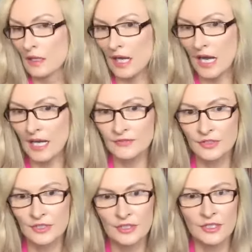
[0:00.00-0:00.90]

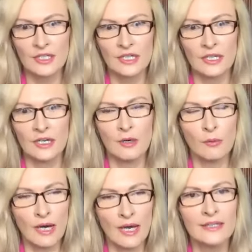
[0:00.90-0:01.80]
after uh, a
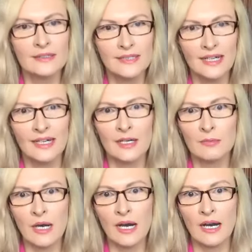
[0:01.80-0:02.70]
while,
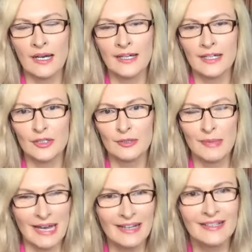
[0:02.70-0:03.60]
um, I heard
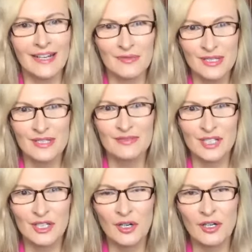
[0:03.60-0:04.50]
back. I received a
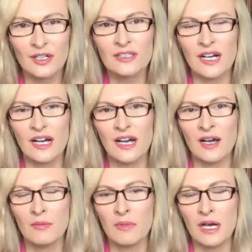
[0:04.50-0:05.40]
call
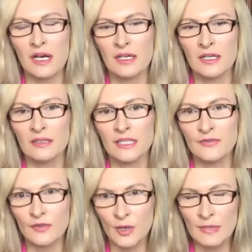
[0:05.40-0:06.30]
um, uh,
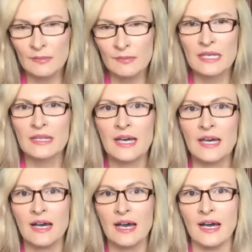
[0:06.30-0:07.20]
informing me that
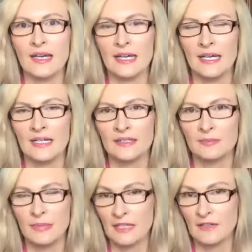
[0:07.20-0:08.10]
I had a
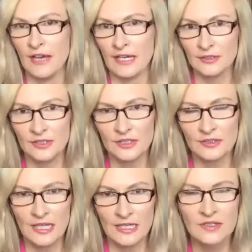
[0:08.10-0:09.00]
benefactor in the
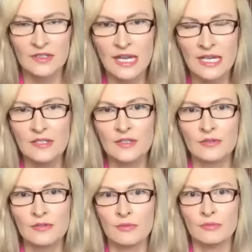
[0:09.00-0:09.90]
United States
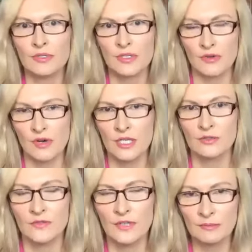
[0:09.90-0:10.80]
who was going to
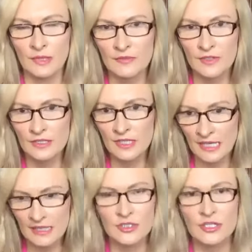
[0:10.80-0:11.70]
fund my first
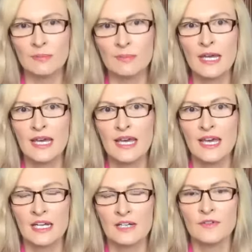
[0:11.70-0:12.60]
scholarship.
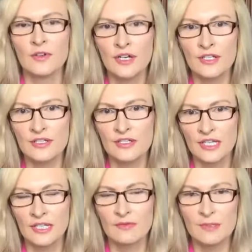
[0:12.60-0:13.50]
And of course,
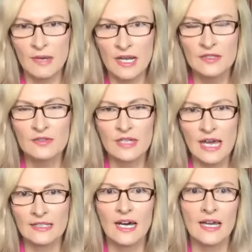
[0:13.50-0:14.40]
in response to
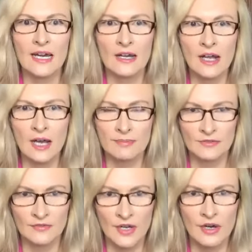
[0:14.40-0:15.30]
that, I hung up the
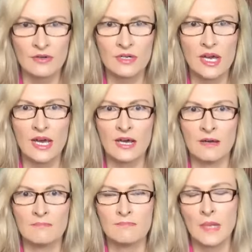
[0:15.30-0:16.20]
phone.
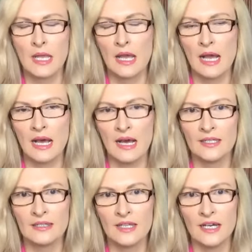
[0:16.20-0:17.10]
Um, I
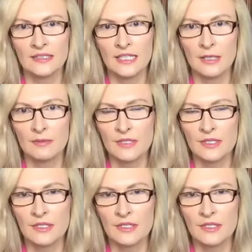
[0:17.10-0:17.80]
thought it was